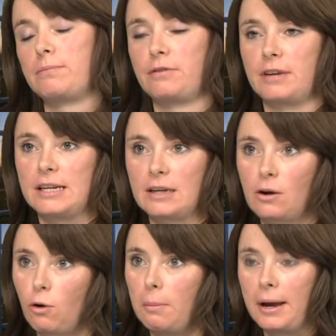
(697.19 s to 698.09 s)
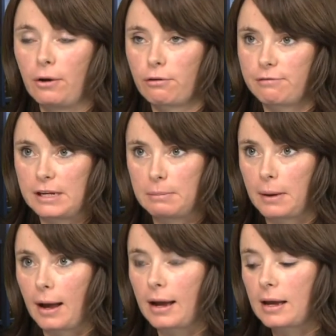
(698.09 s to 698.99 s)
provide a comment or
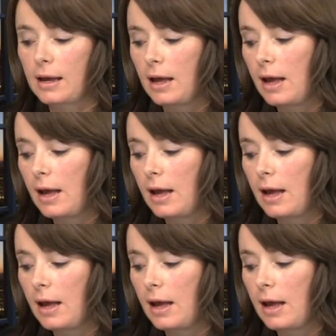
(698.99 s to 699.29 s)
feedback.